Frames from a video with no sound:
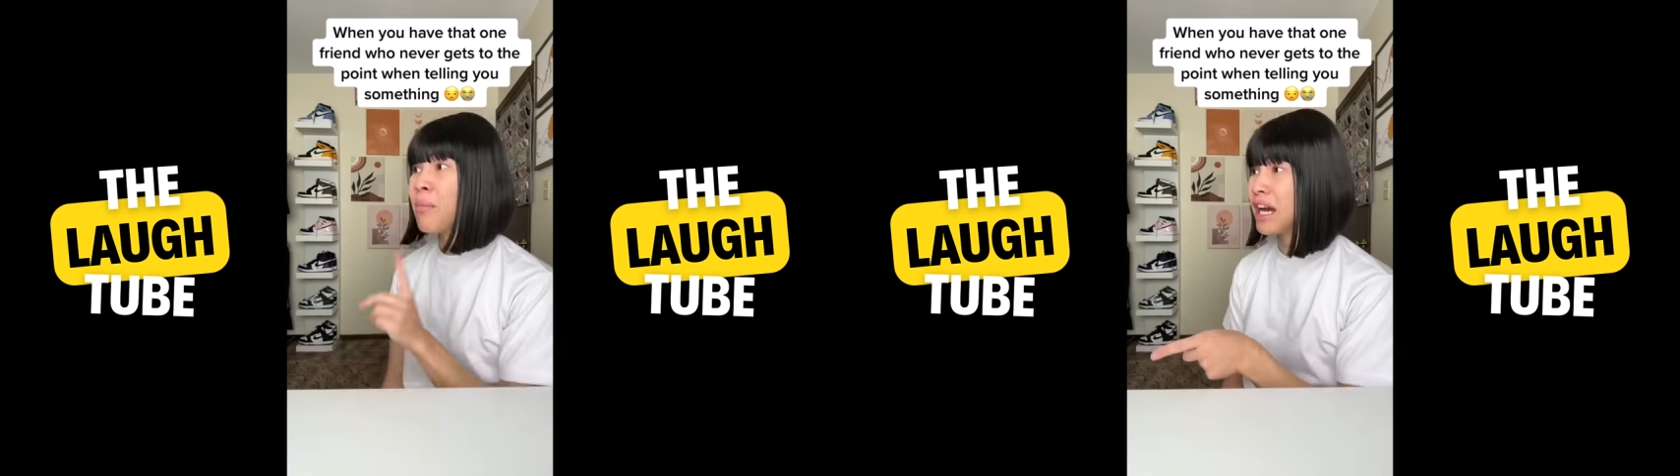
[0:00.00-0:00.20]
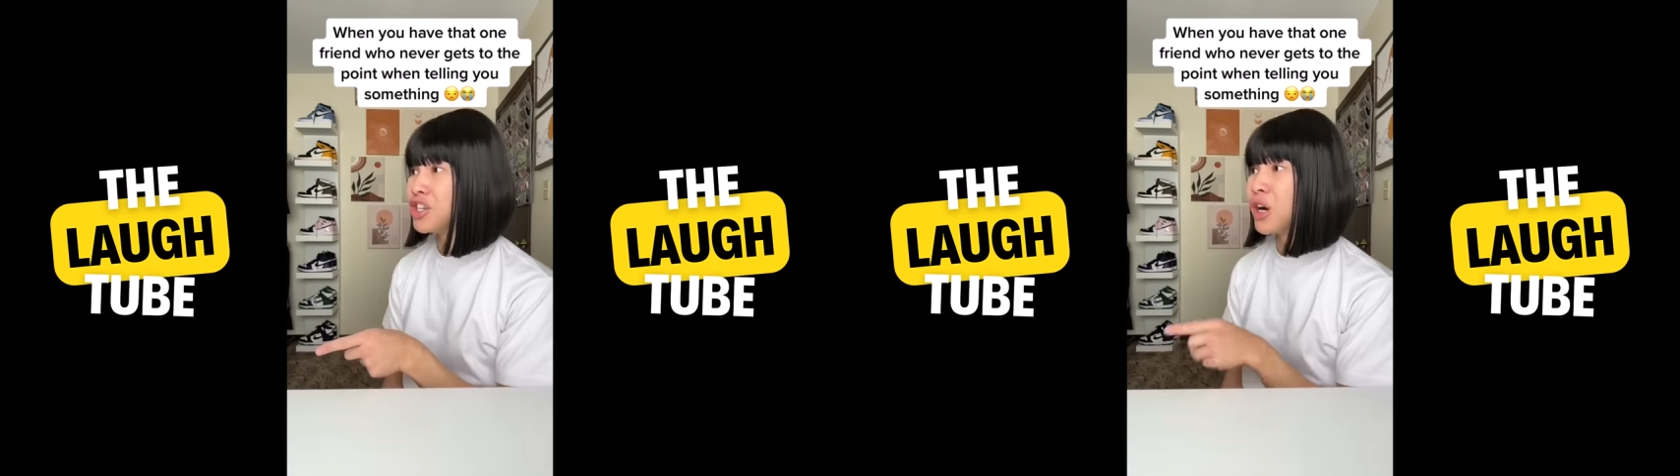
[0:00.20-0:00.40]

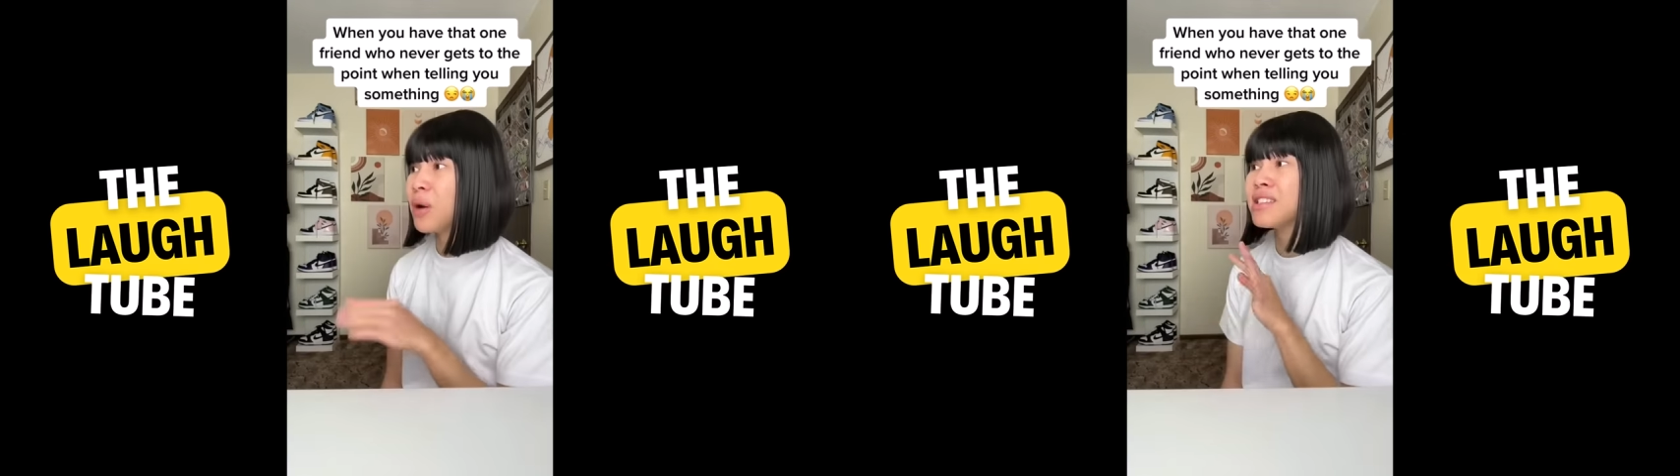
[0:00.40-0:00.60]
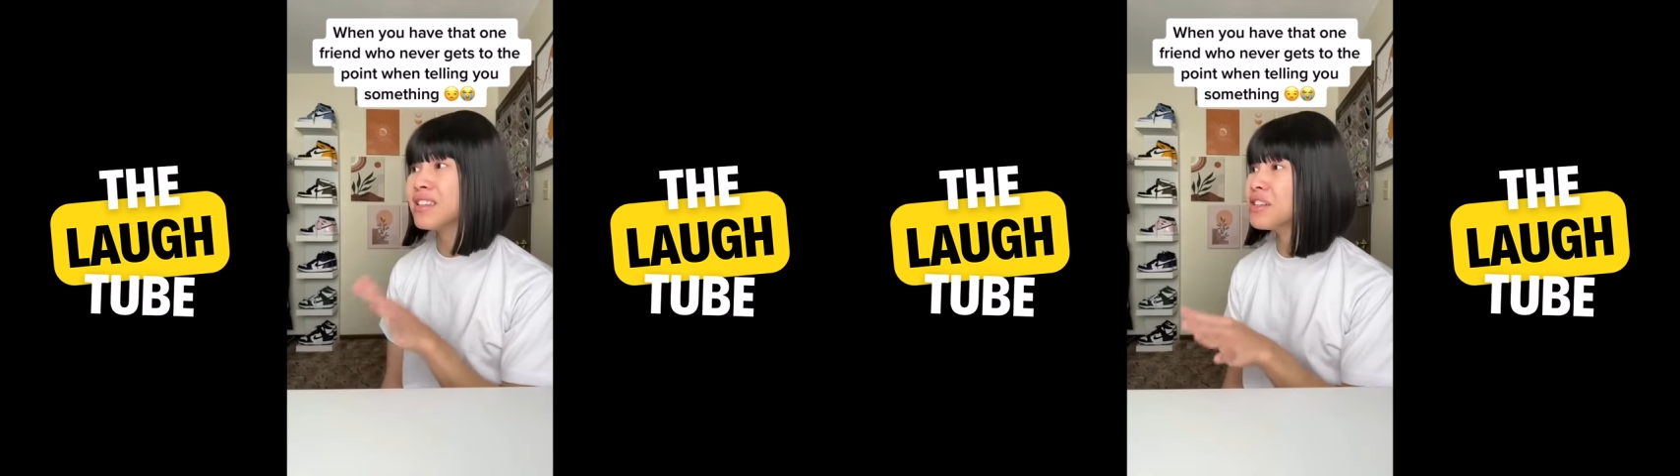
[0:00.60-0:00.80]
Mind you,
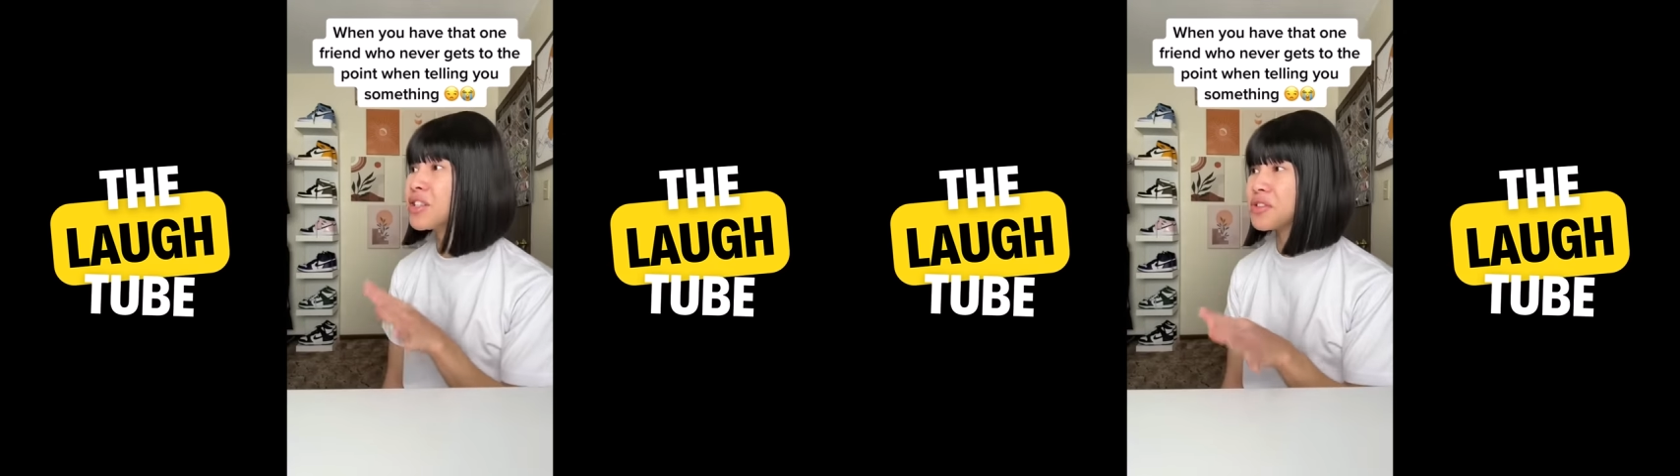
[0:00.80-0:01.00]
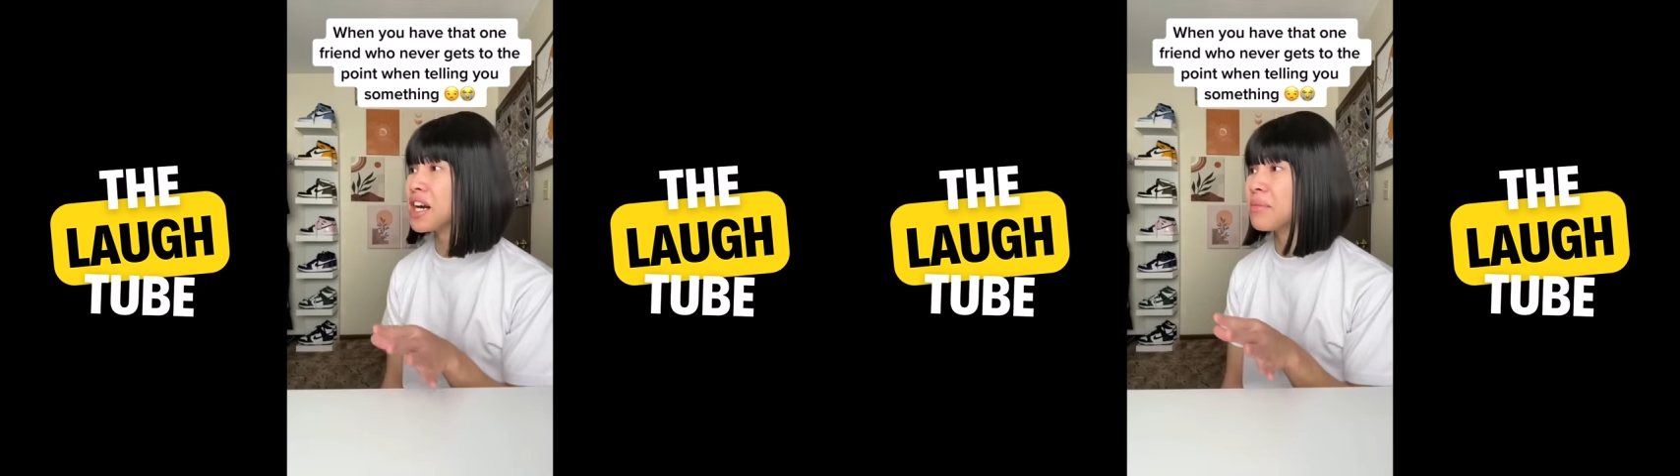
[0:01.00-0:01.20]
I was still
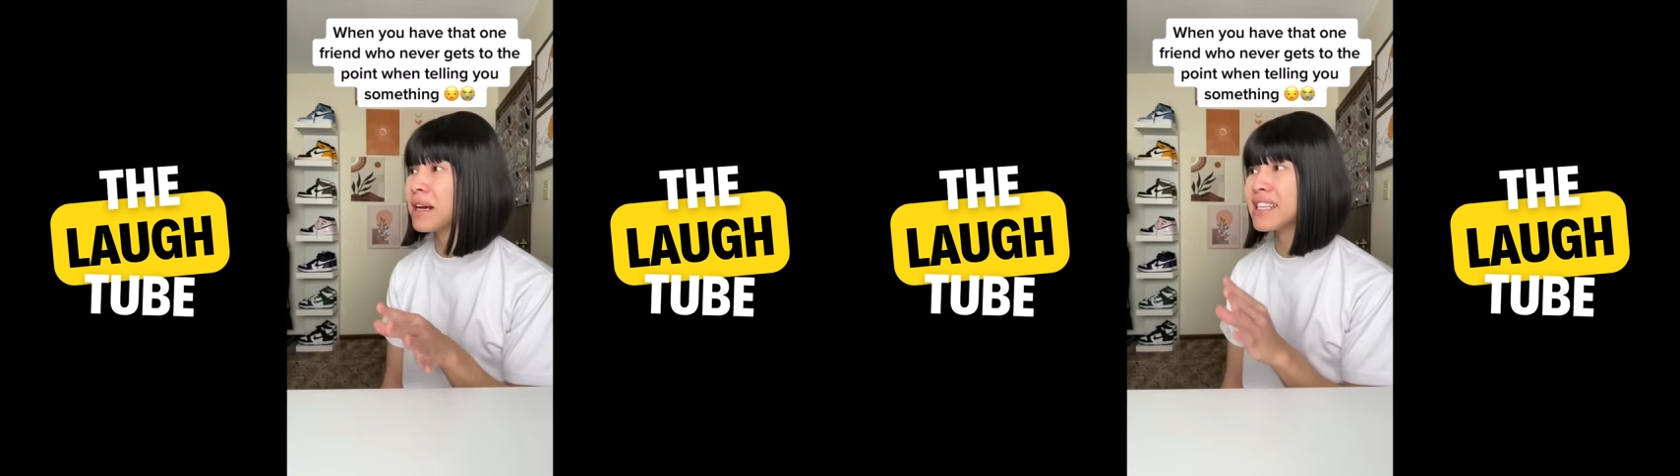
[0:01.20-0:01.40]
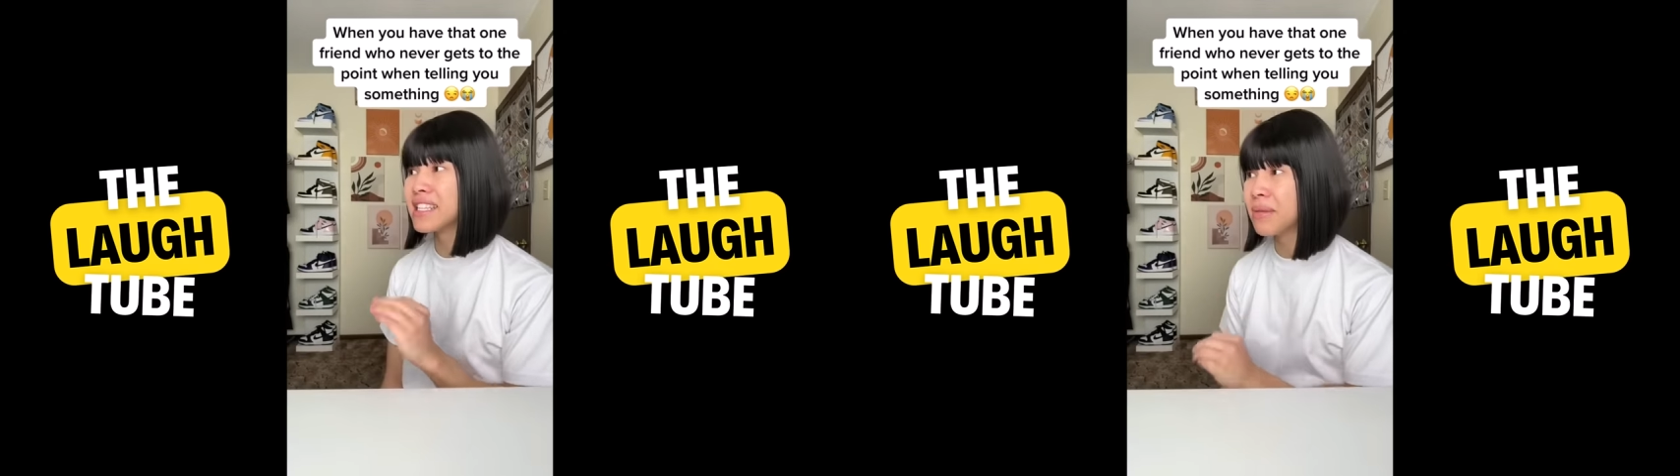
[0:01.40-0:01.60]
so tired
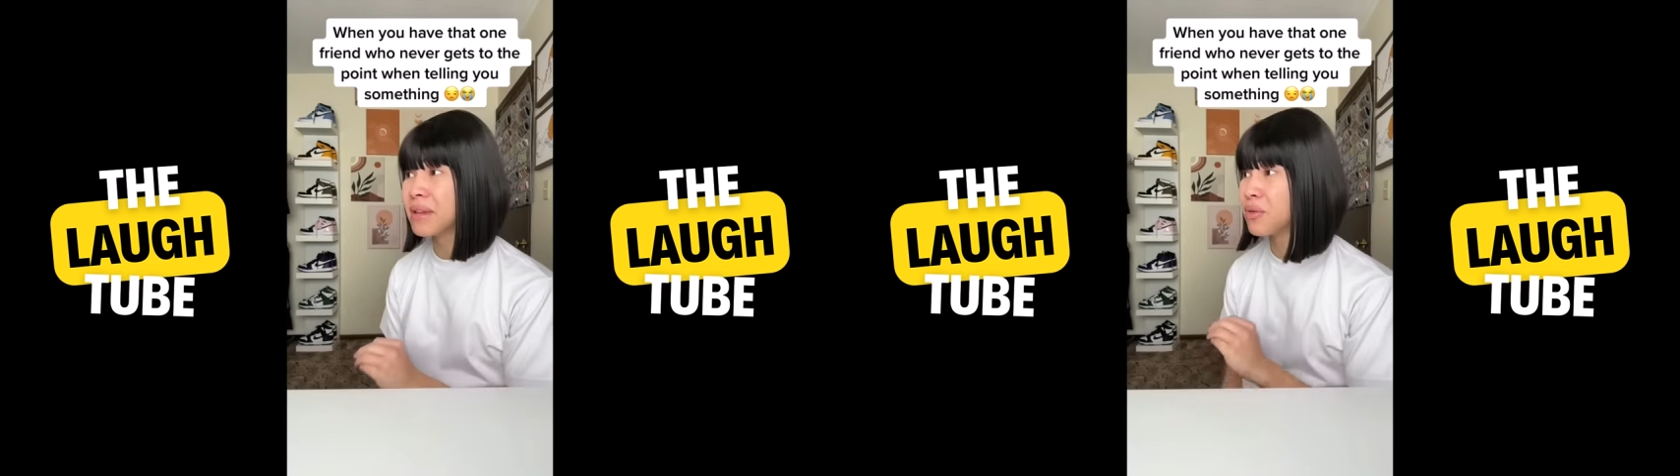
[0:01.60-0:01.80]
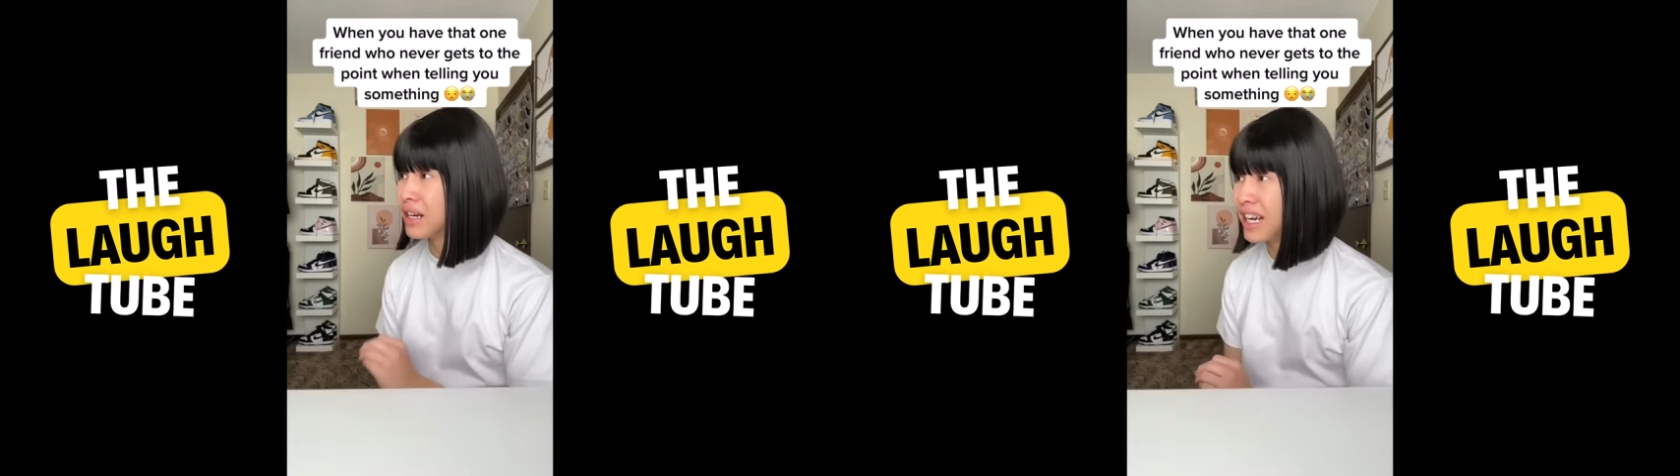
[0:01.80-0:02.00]
because I
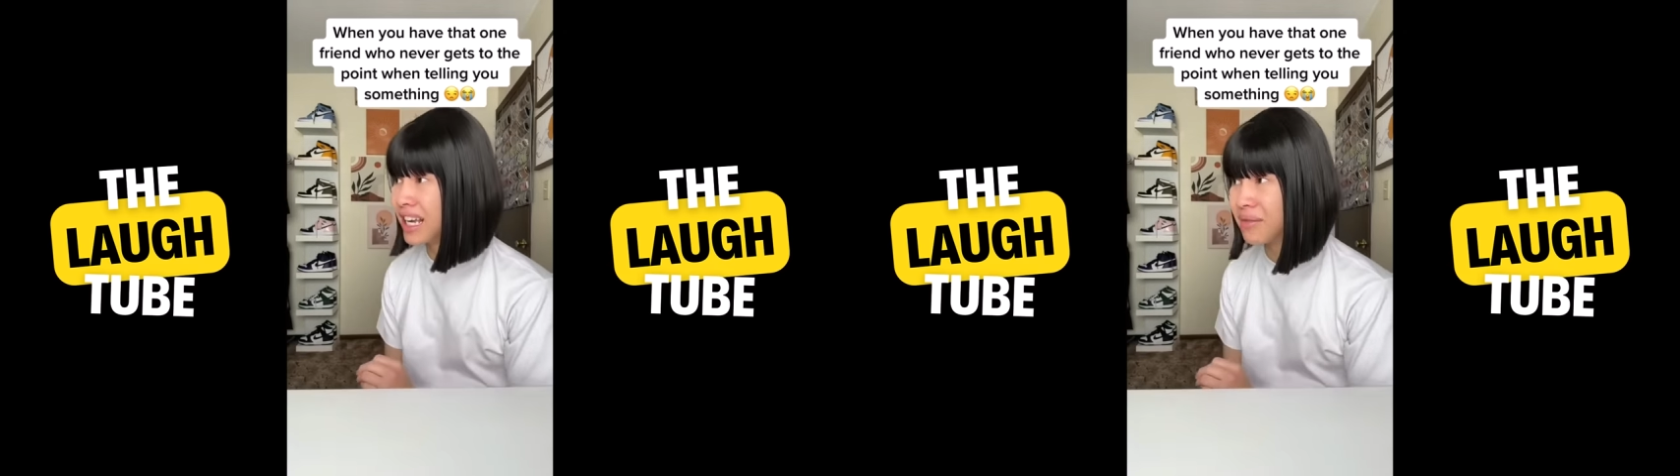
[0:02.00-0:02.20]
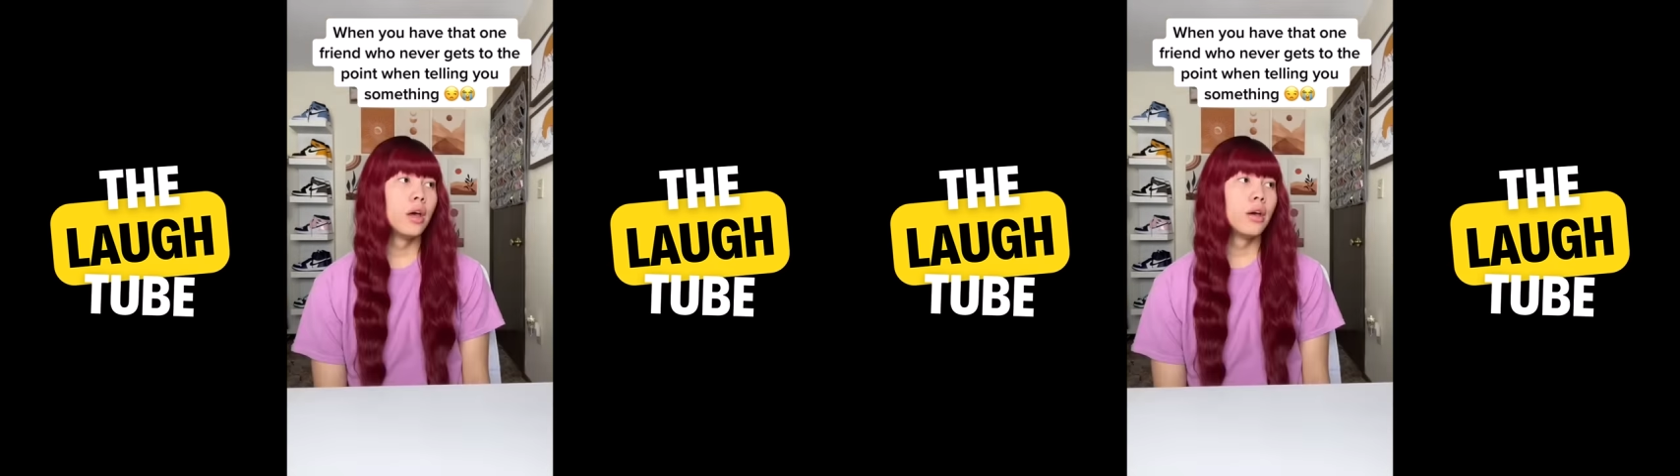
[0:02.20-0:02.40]
slept like really
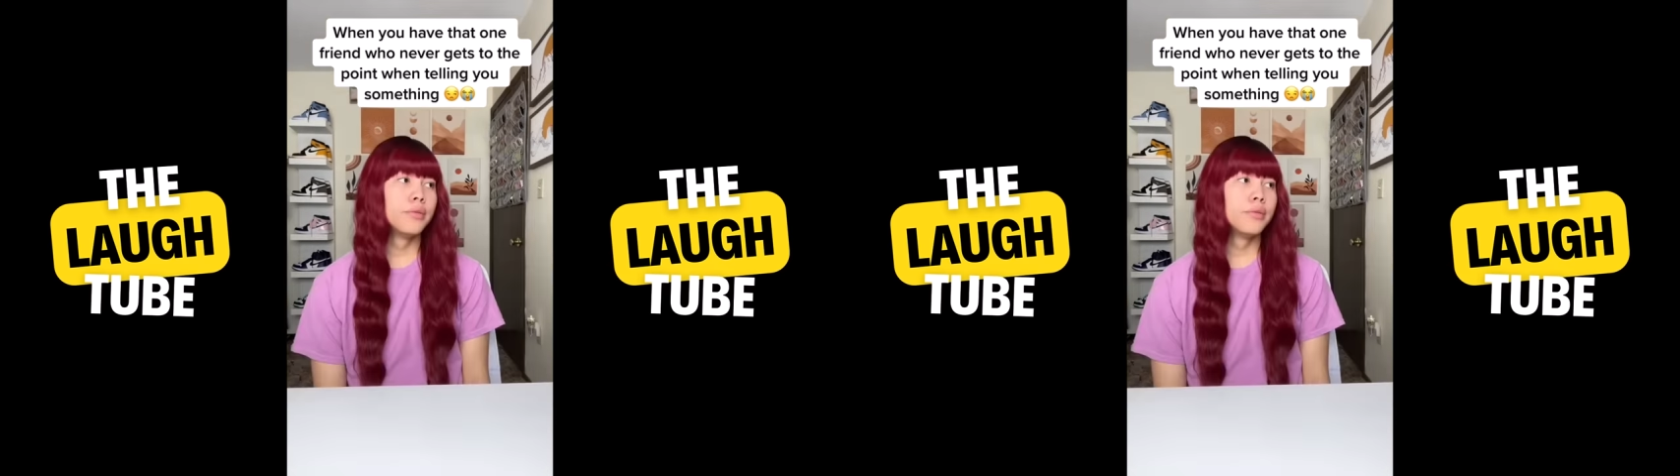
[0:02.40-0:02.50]
late.